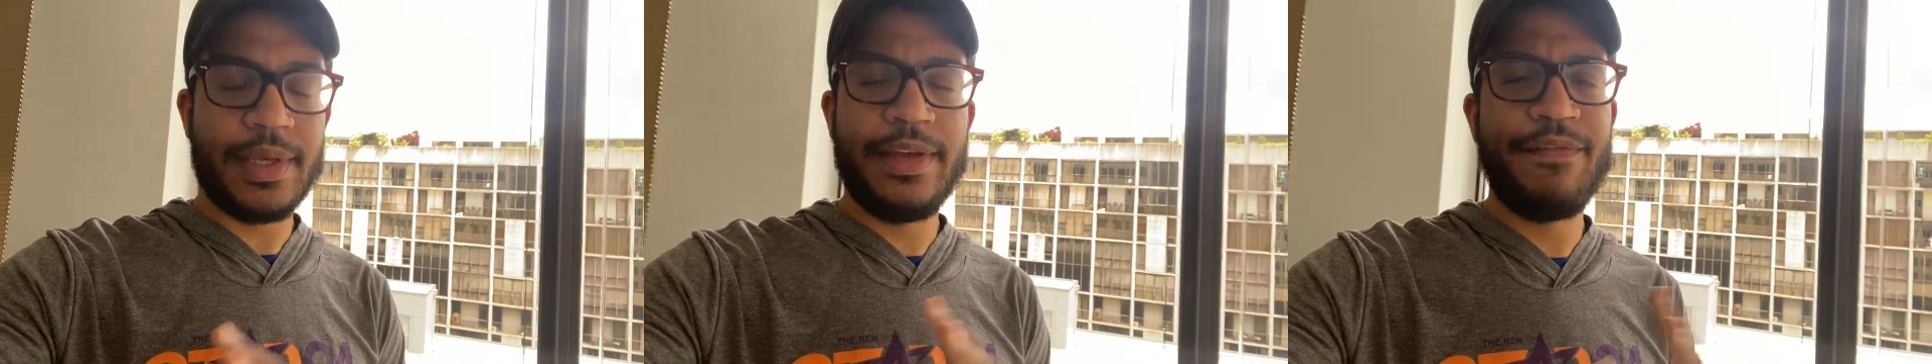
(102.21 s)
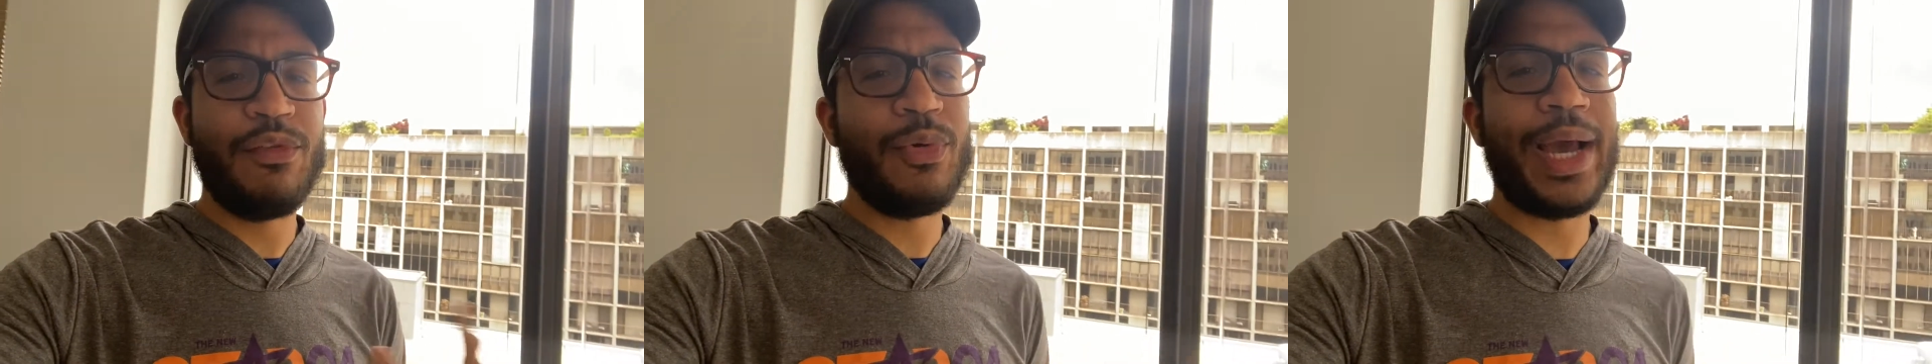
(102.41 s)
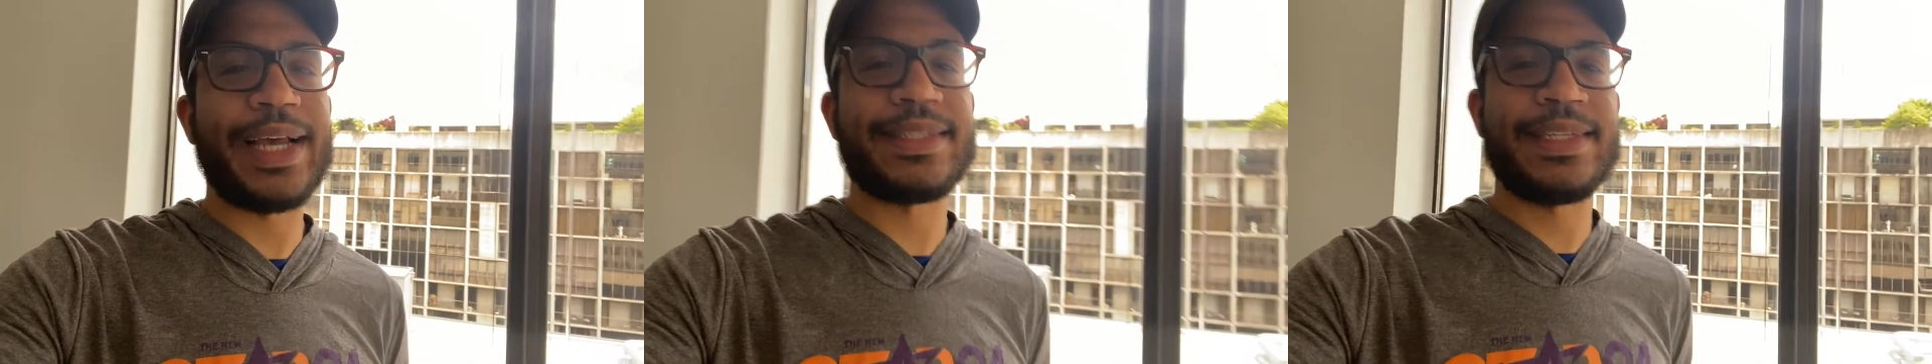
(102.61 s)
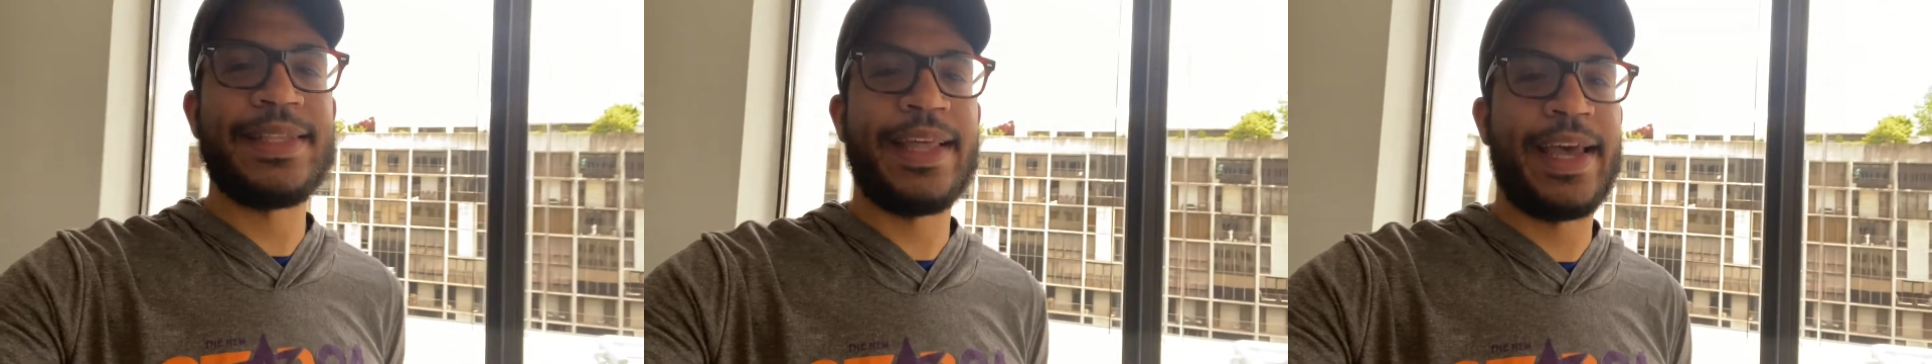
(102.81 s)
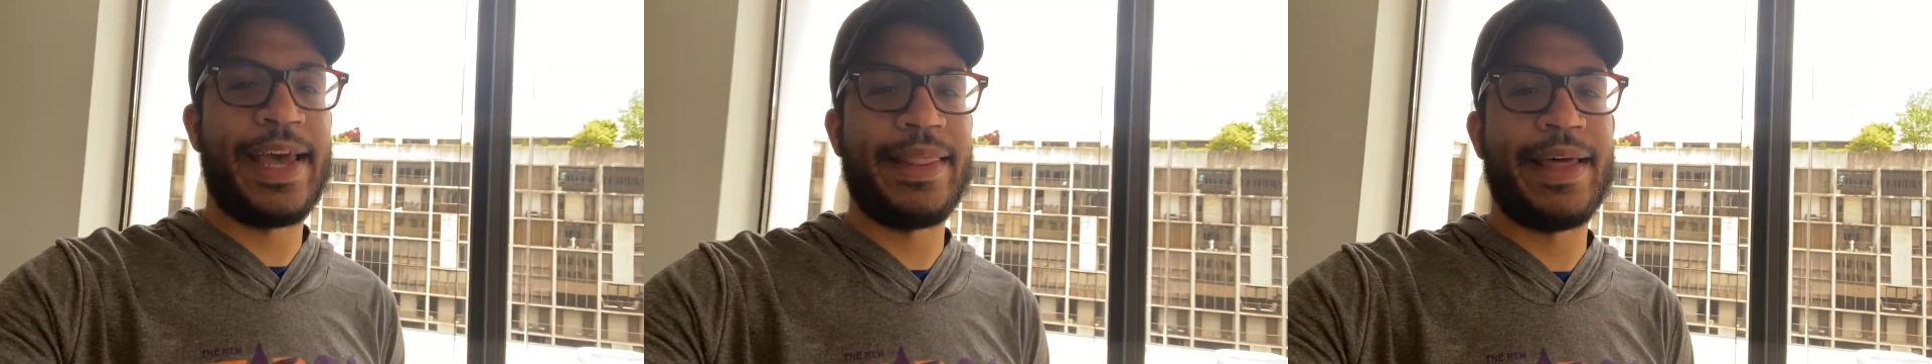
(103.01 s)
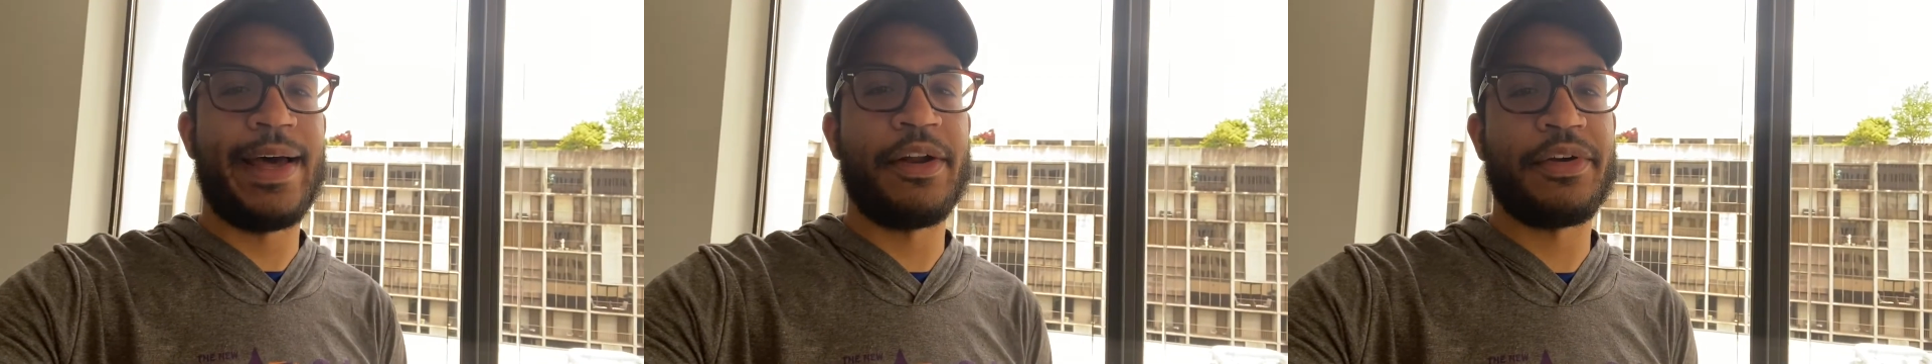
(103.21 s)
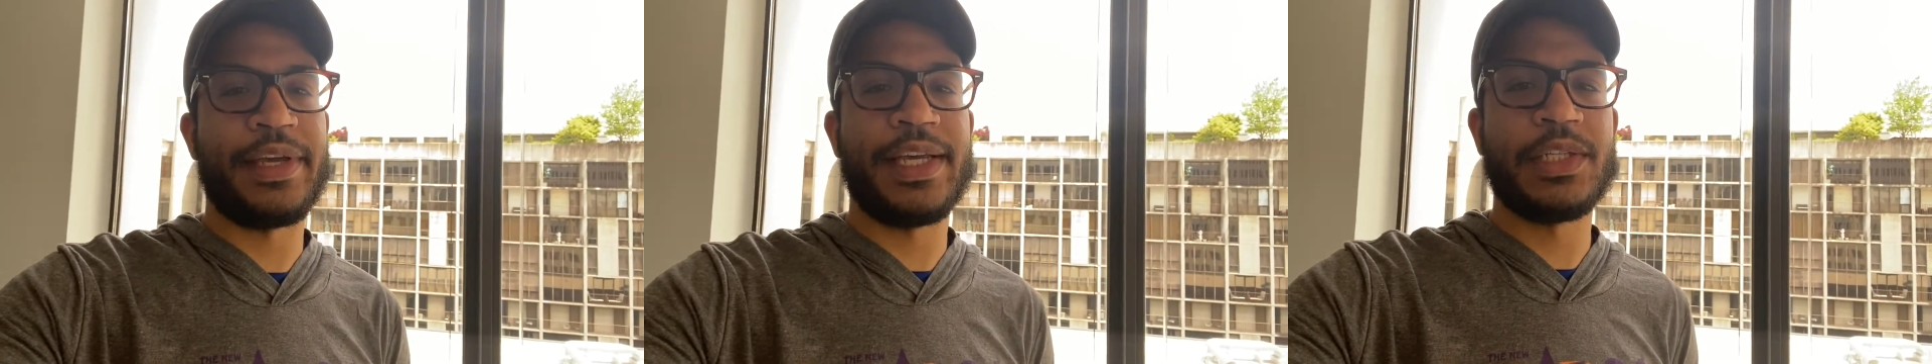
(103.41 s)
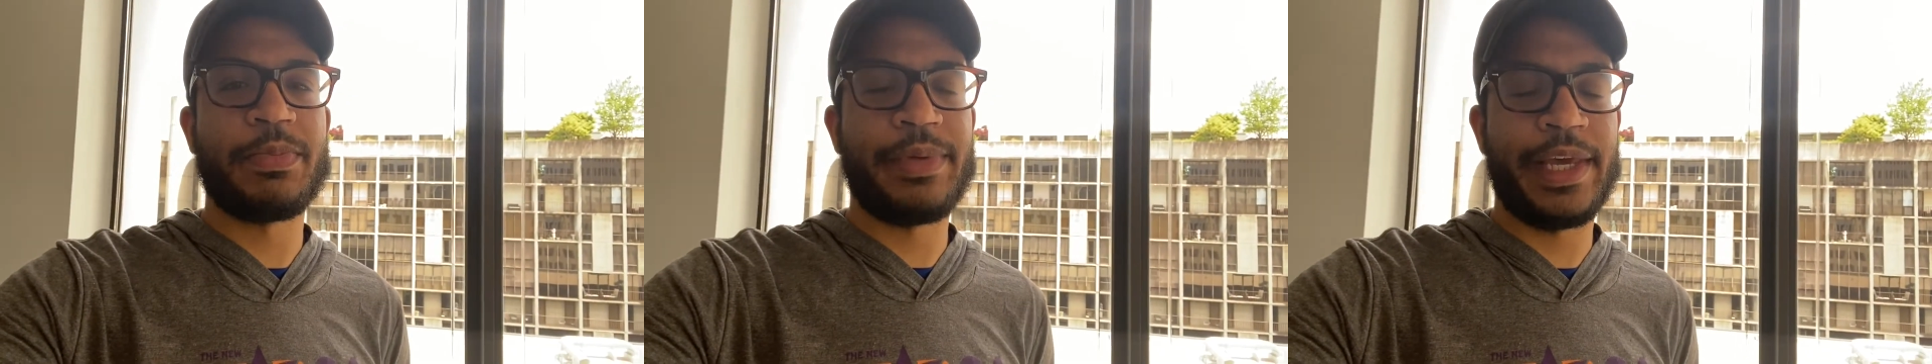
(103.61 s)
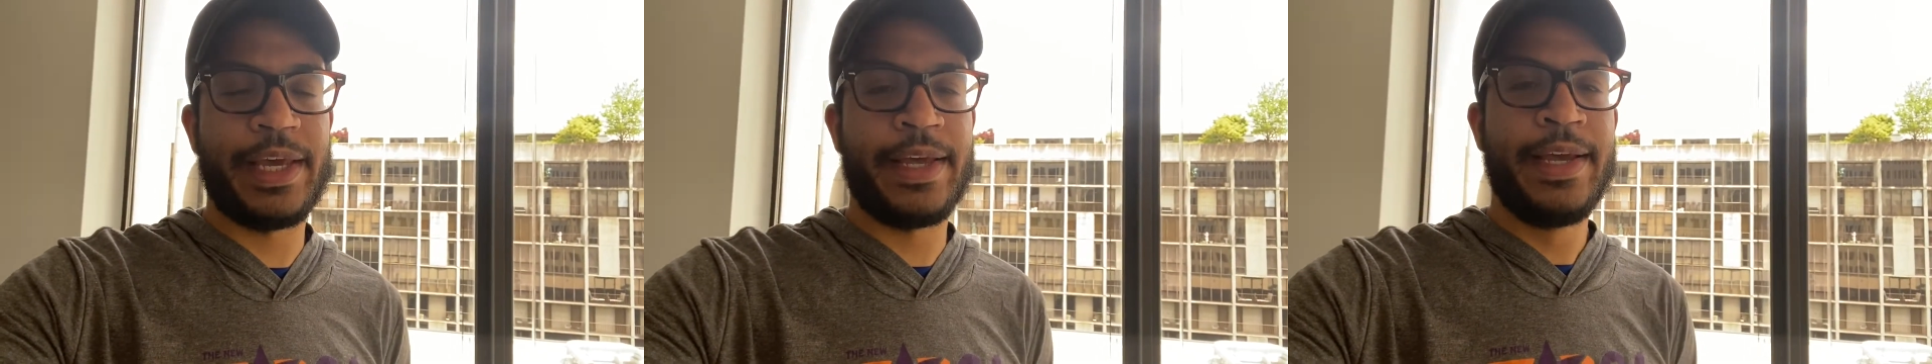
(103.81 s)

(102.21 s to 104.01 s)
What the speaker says: You guys seen the headline on ESPN.